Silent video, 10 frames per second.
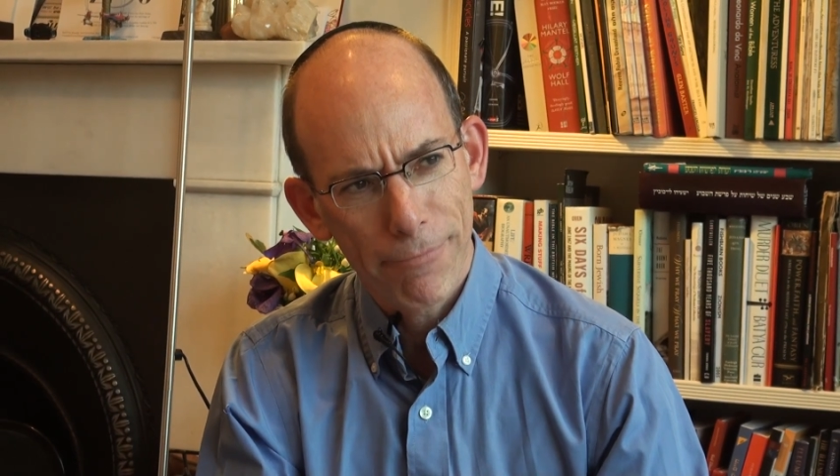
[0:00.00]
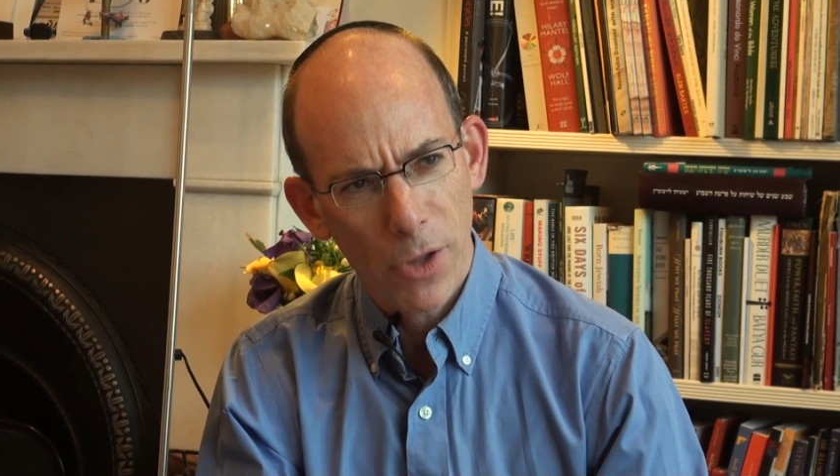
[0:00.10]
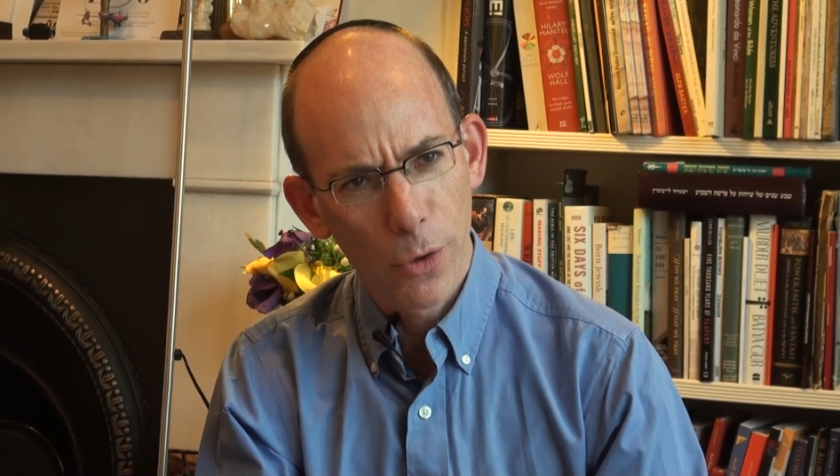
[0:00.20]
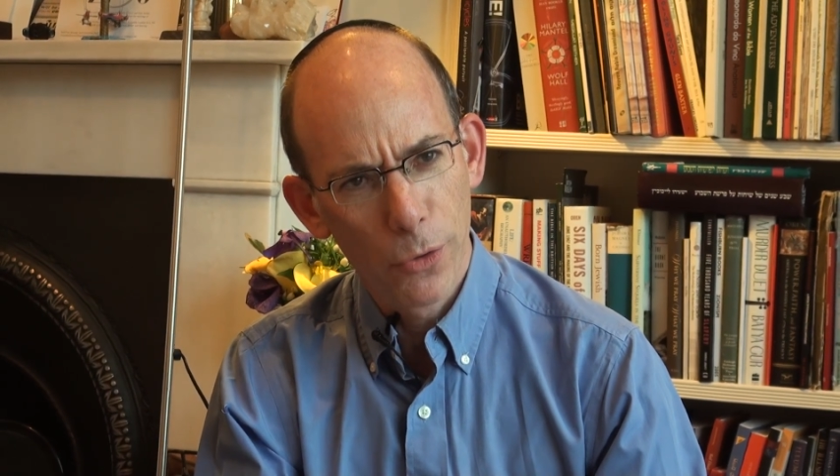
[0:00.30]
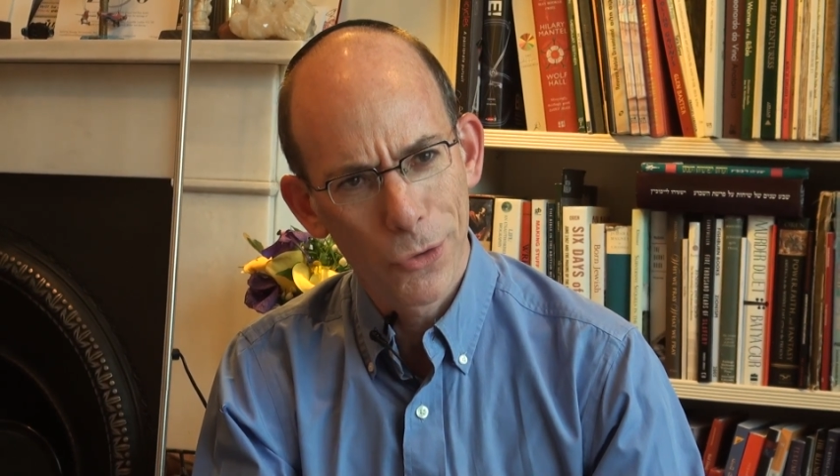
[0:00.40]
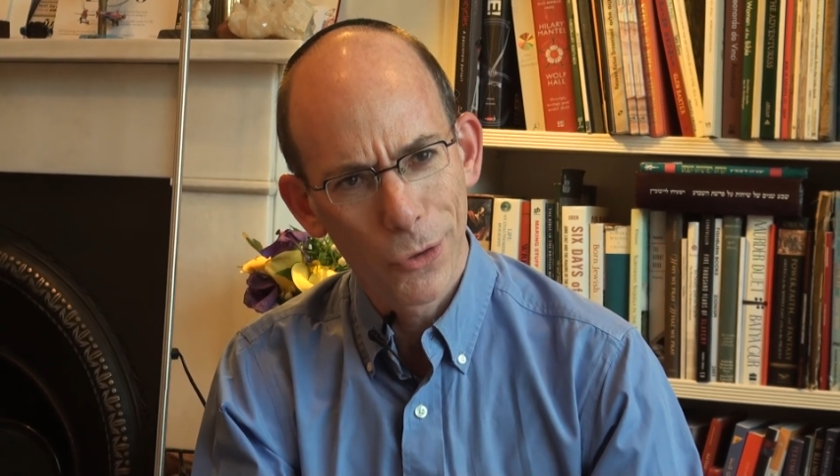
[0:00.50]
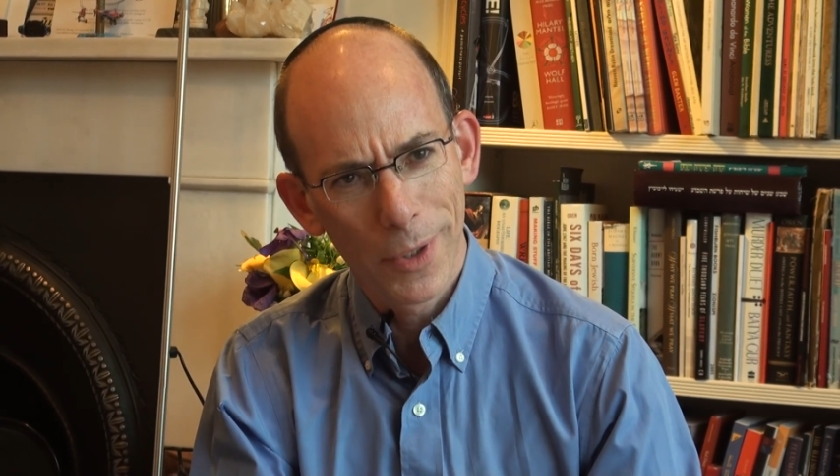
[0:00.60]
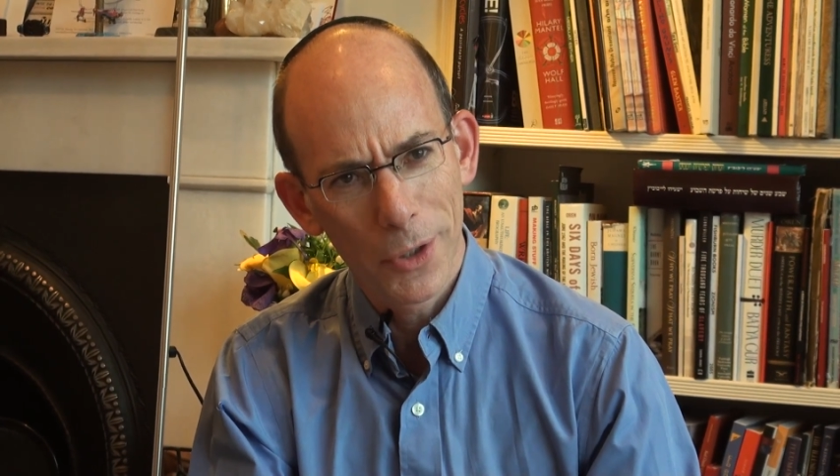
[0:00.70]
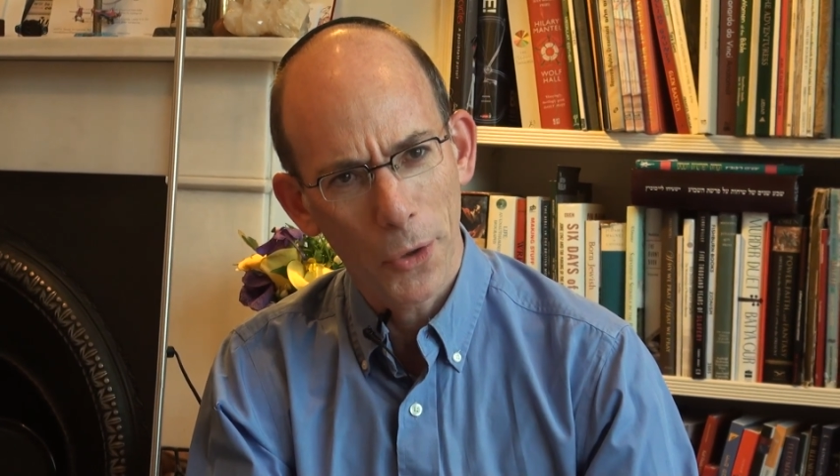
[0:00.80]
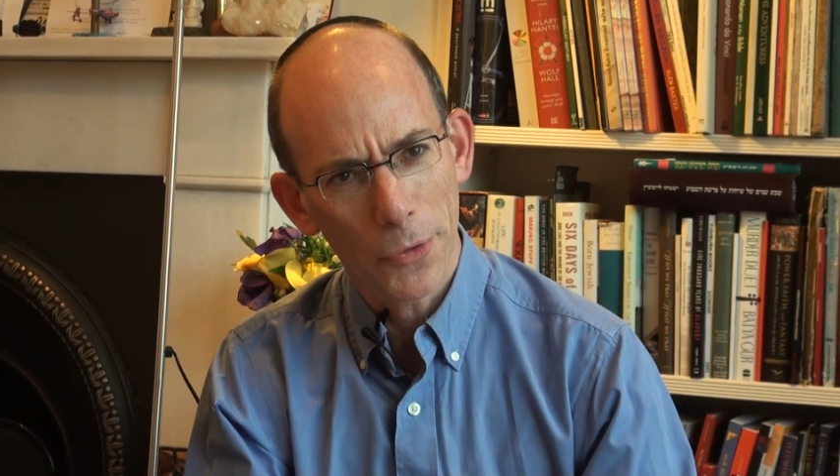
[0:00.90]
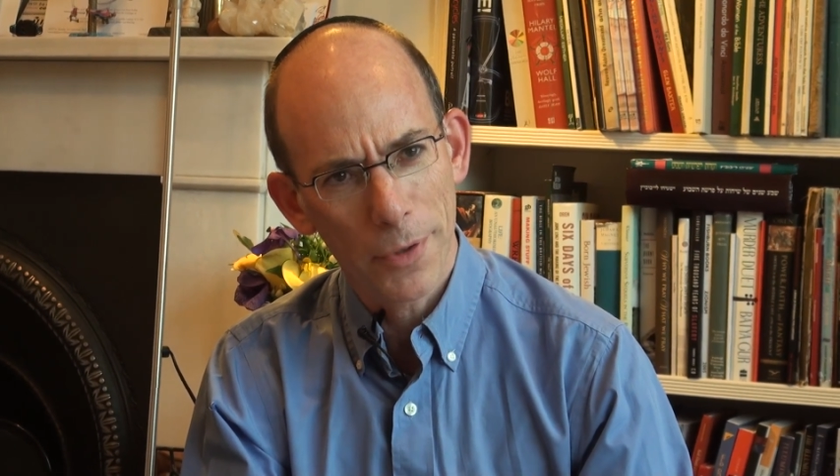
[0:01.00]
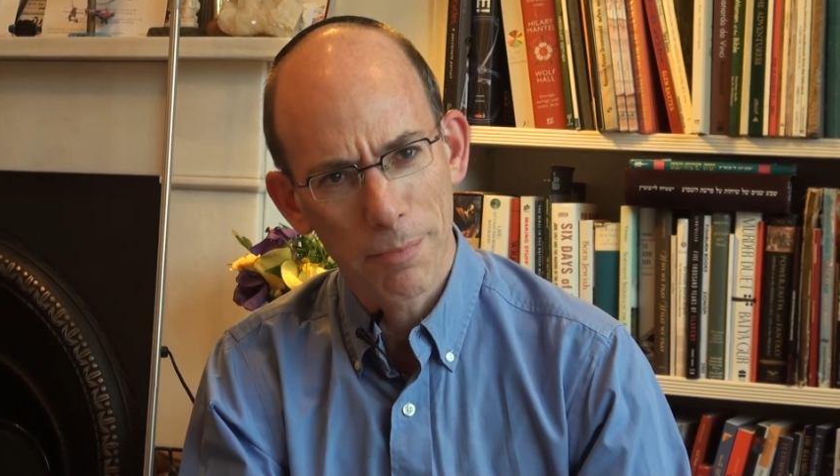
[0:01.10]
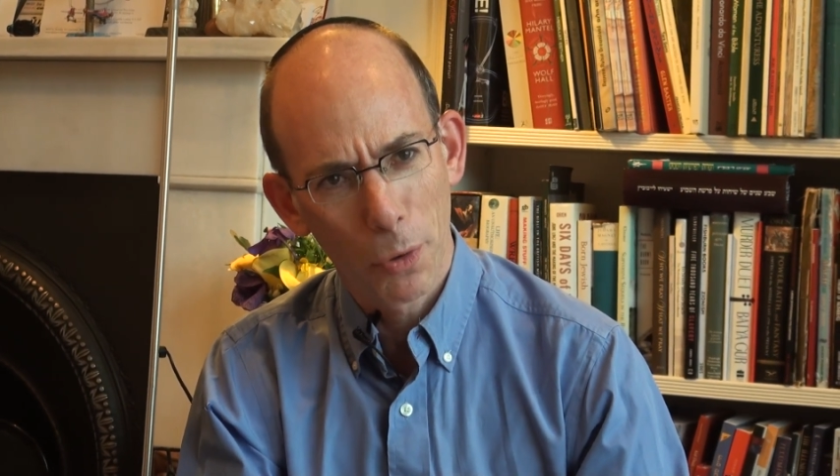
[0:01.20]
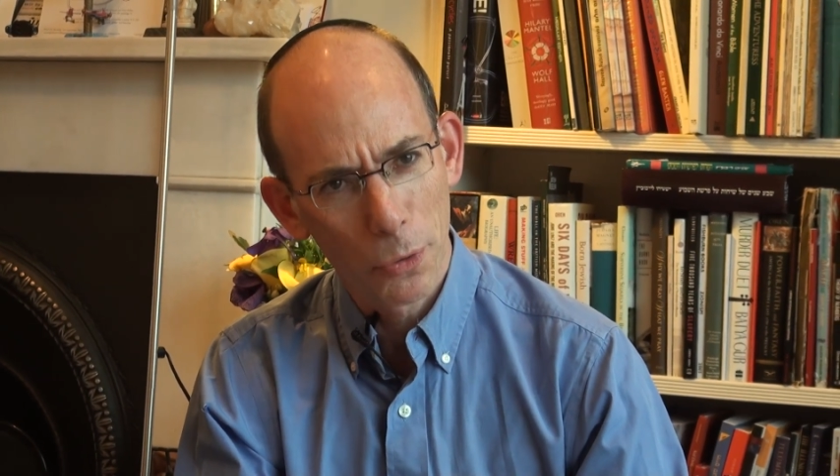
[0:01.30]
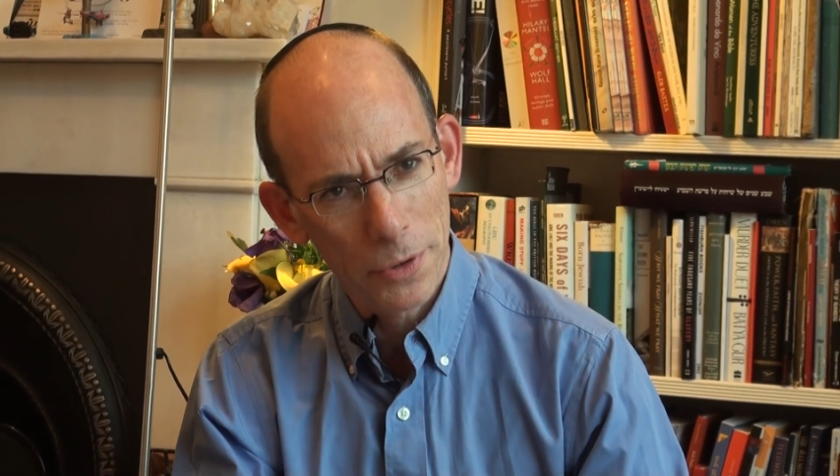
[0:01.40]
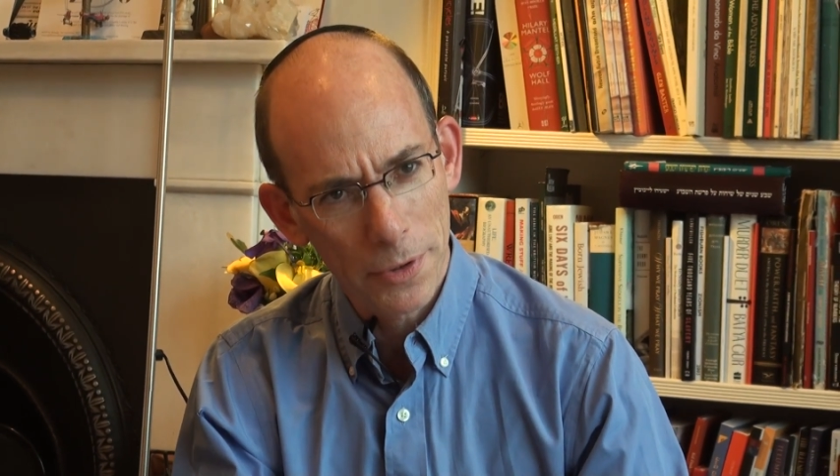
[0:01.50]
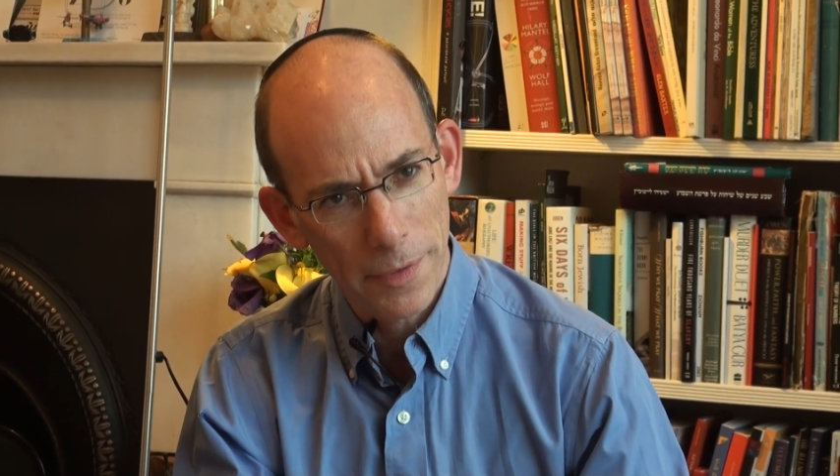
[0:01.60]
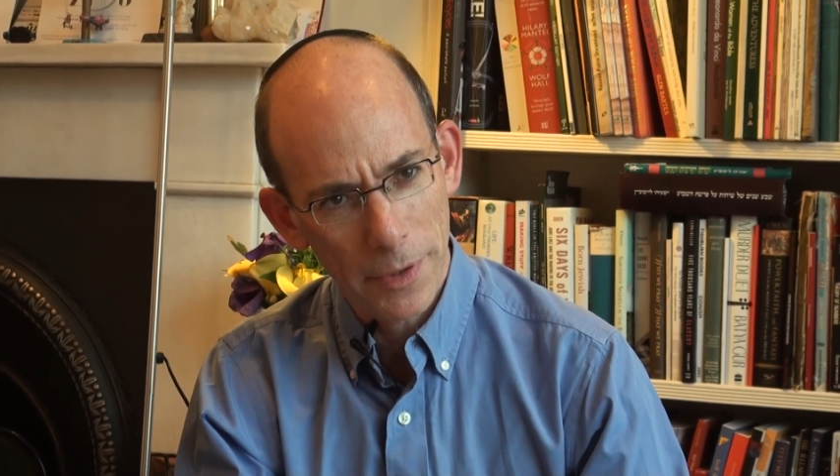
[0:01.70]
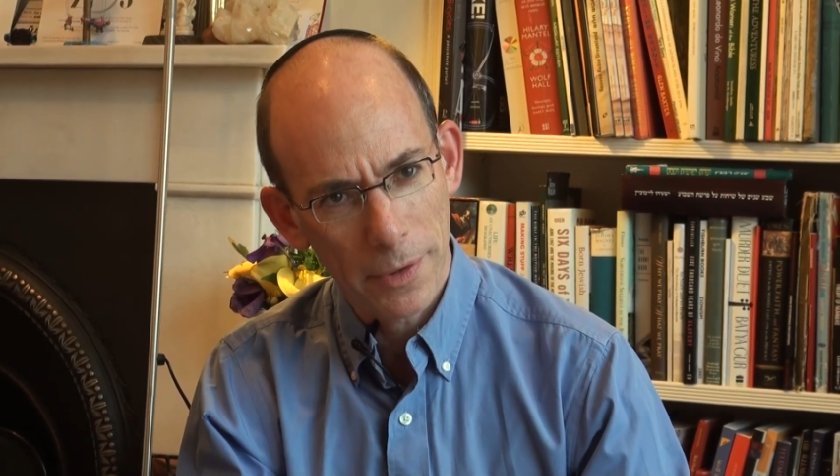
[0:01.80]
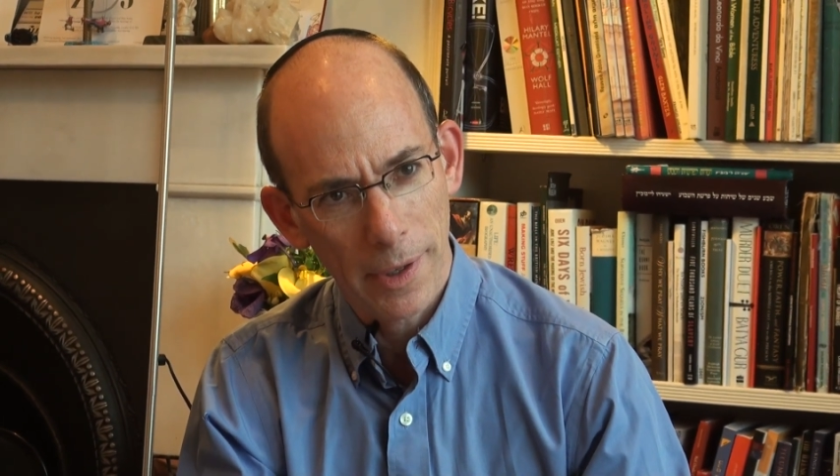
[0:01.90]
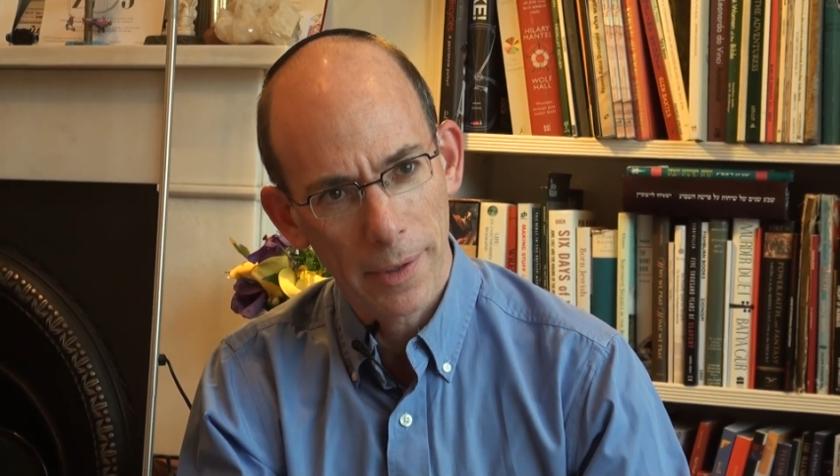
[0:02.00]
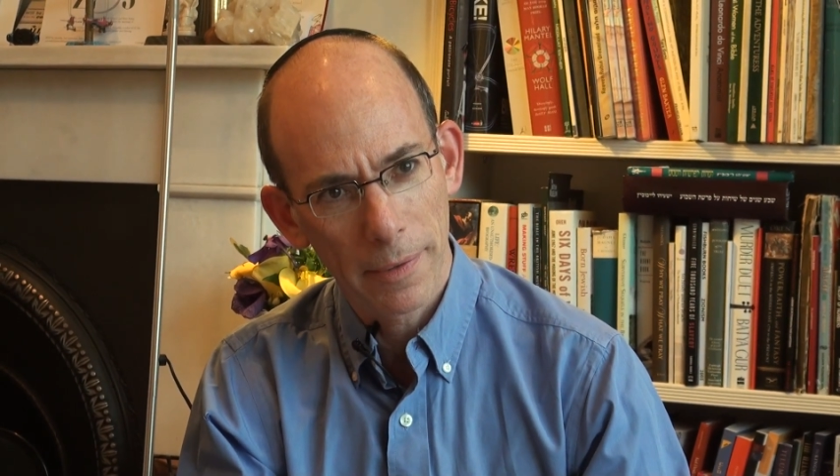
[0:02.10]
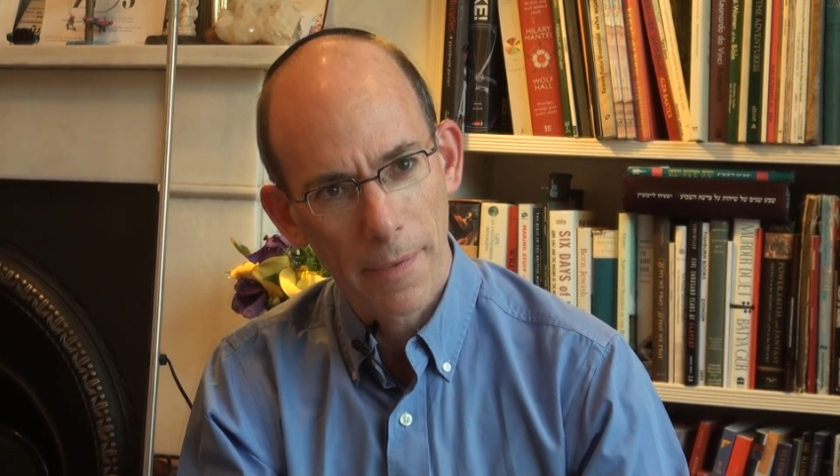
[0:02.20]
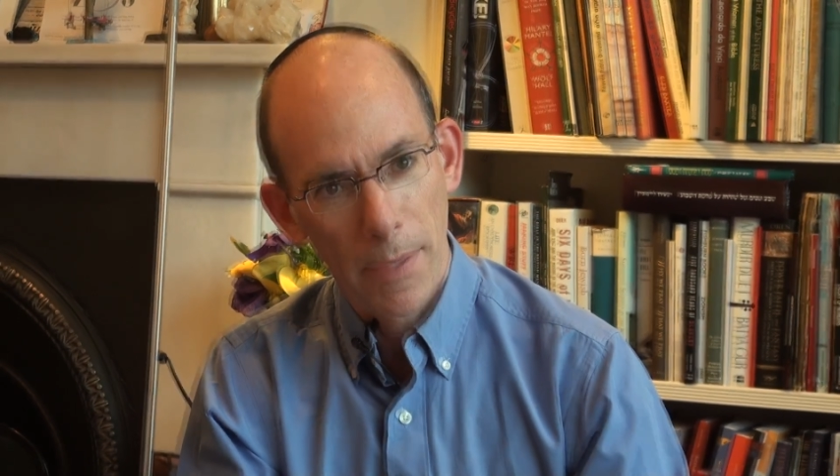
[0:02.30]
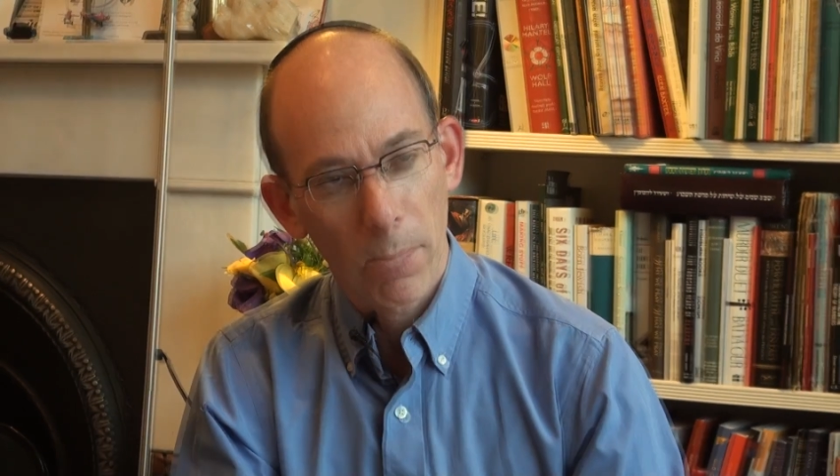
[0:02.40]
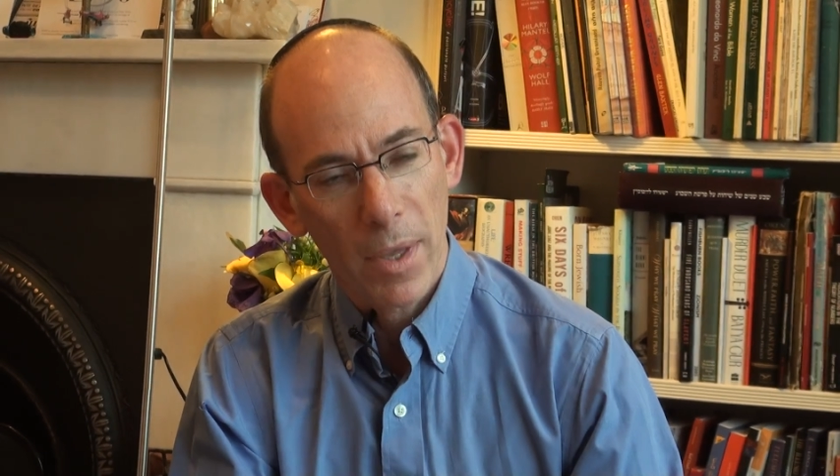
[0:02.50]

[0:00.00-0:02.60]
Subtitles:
those who are not supporters of Israel,